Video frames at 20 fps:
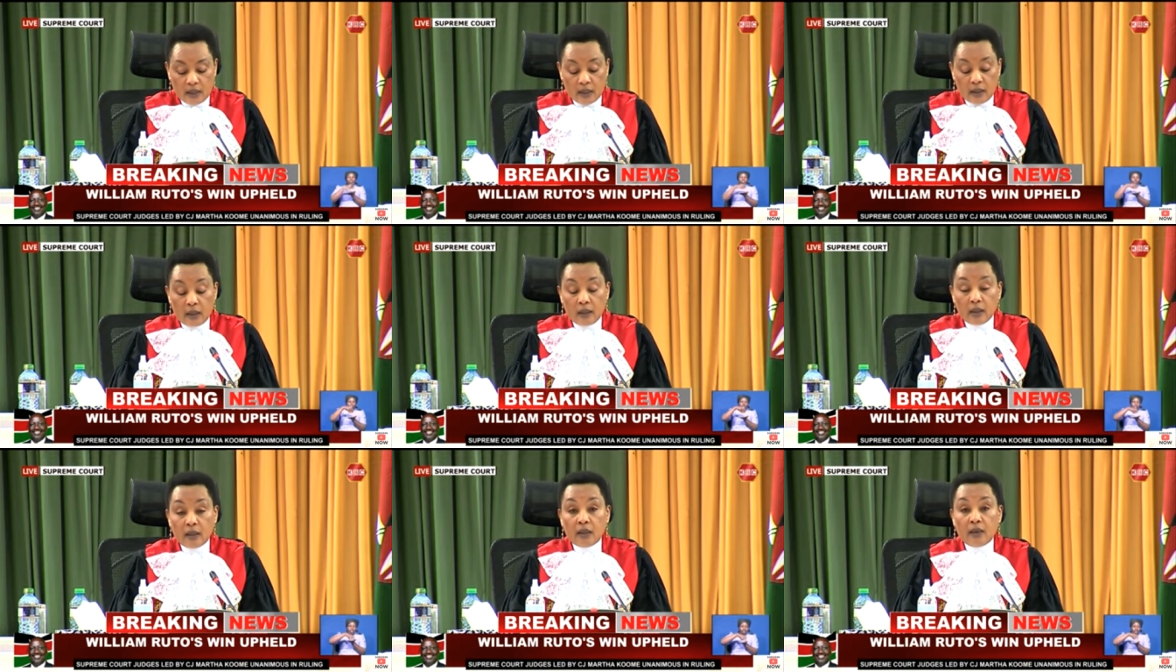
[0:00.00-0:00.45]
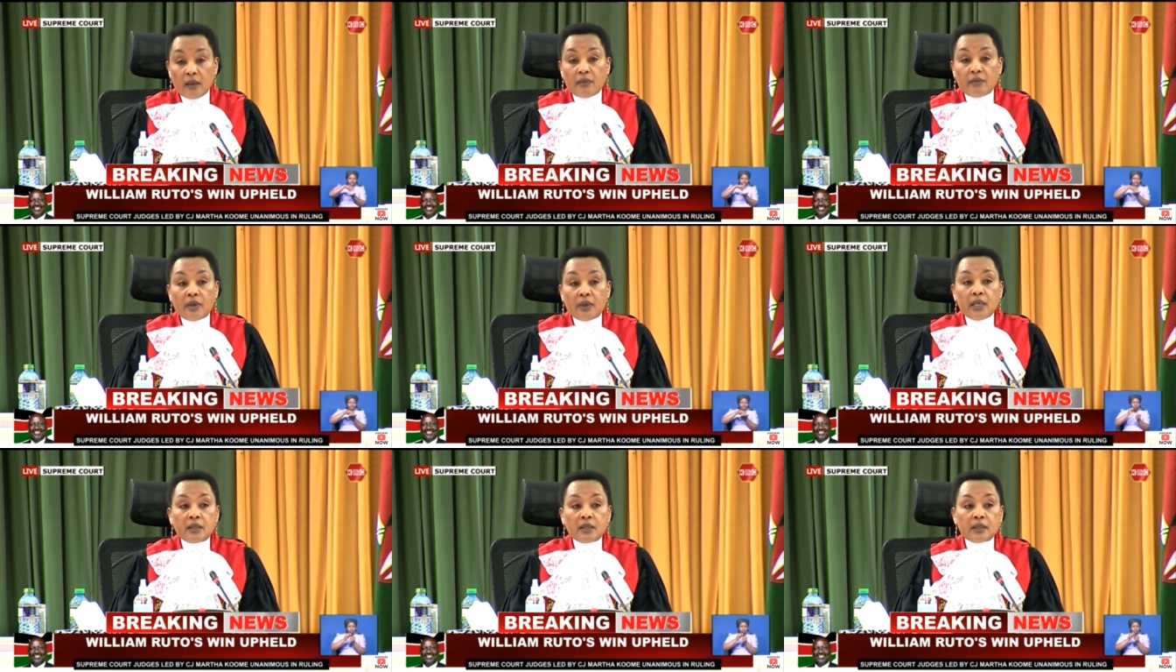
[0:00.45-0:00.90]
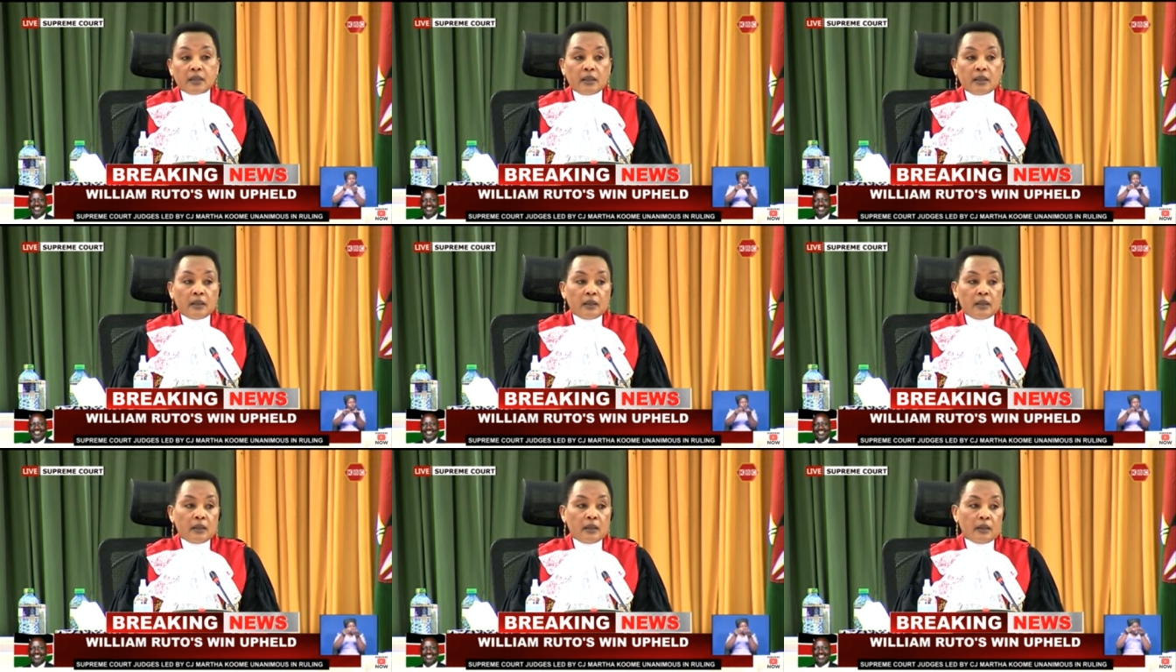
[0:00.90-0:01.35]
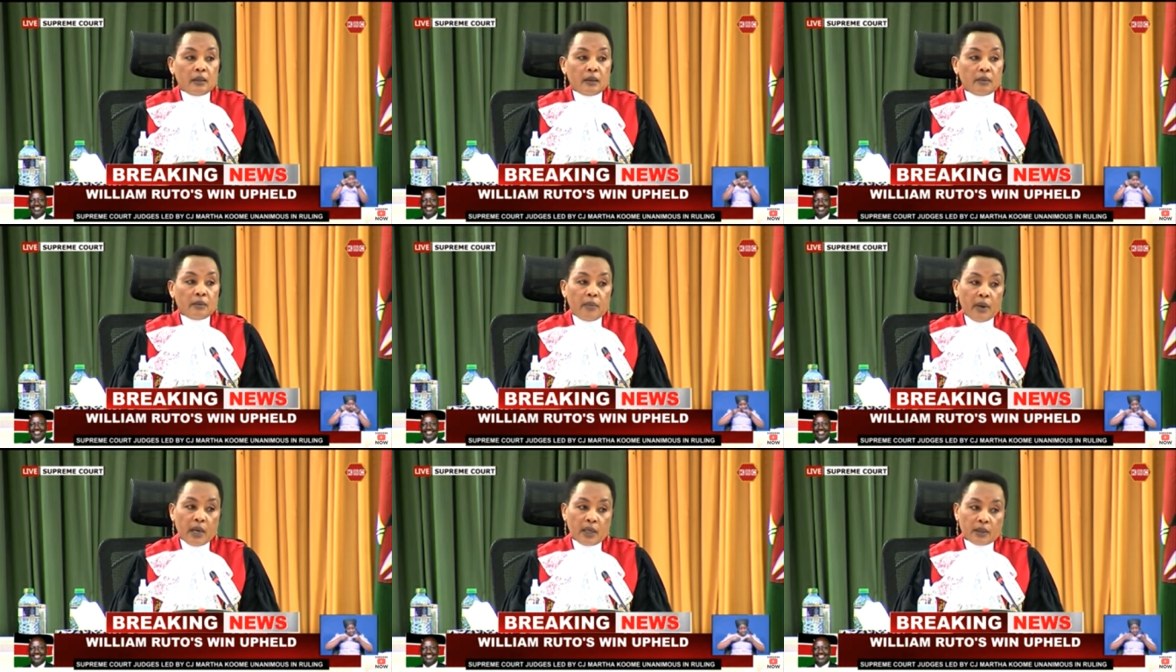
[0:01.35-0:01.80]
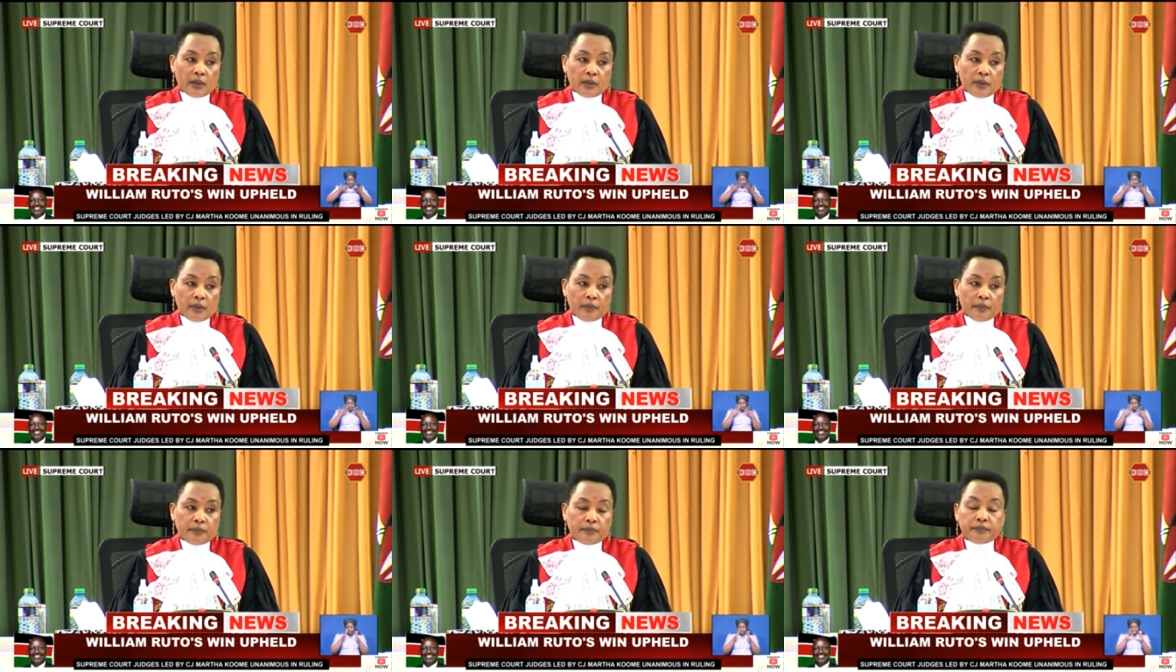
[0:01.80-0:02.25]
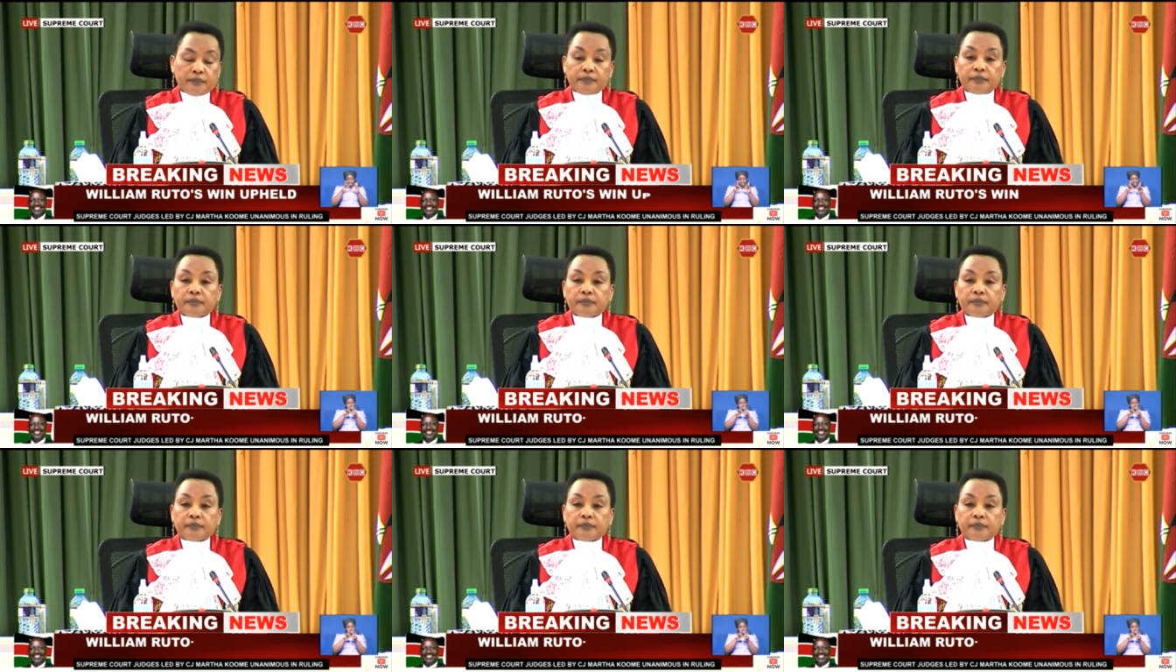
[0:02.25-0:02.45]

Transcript: and the evidence in rebuttal.